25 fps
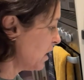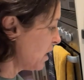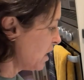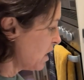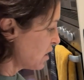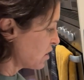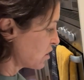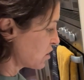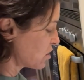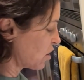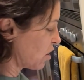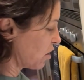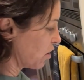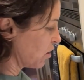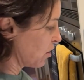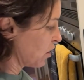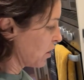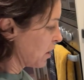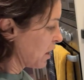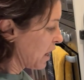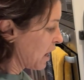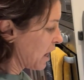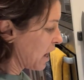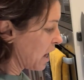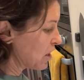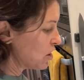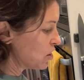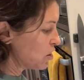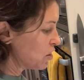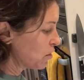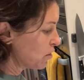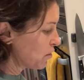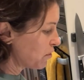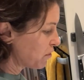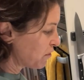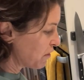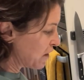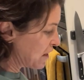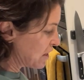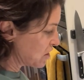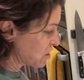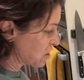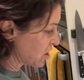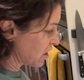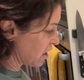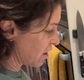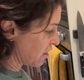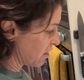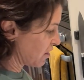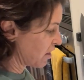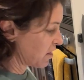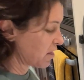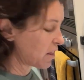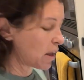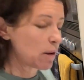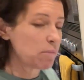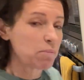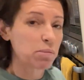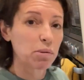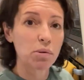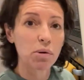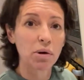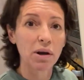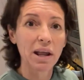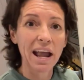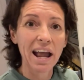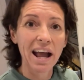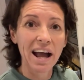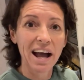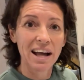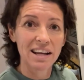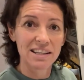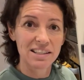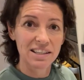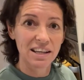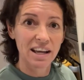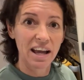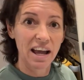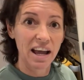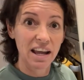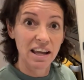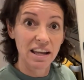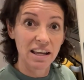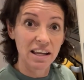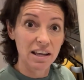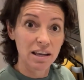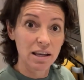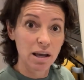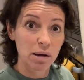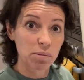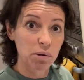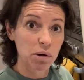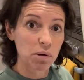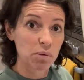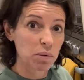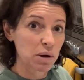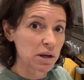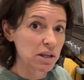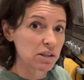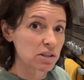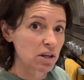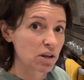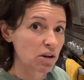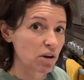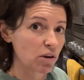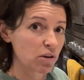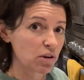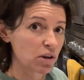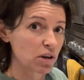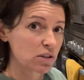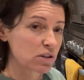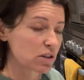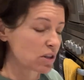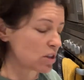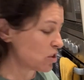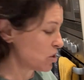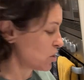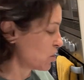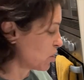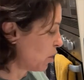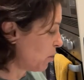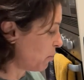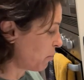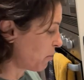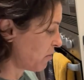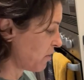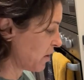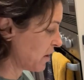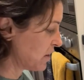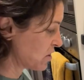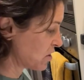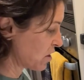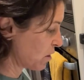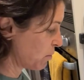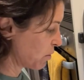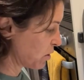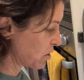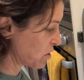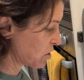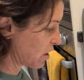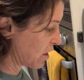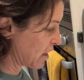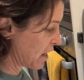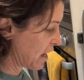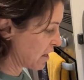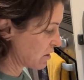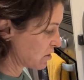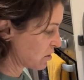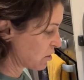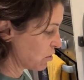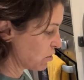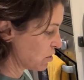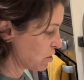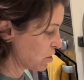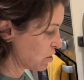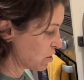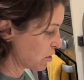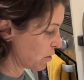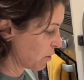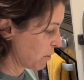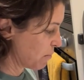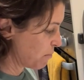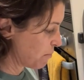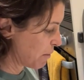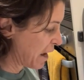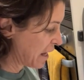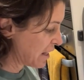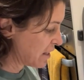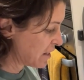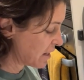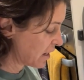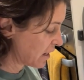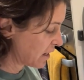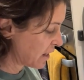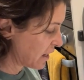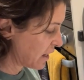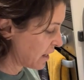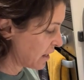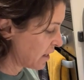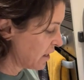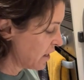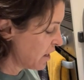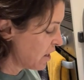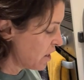So a new feature that they brought out a couple of weeks ago is the chop feature, which allows you to do it manually.